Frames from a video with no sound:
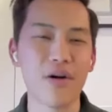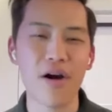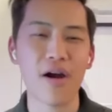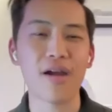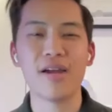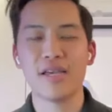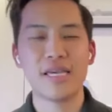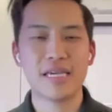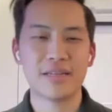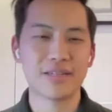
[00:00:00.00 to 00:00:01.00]
car,
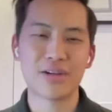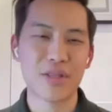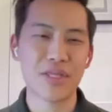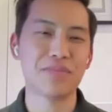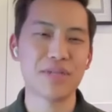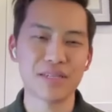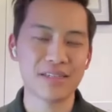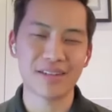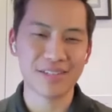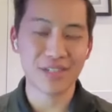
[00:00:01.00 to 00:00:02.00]
started
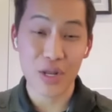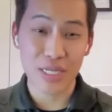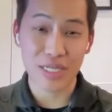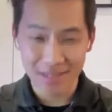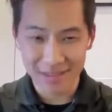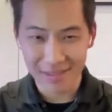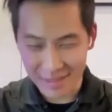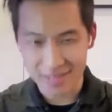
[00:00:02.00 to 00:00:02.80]
this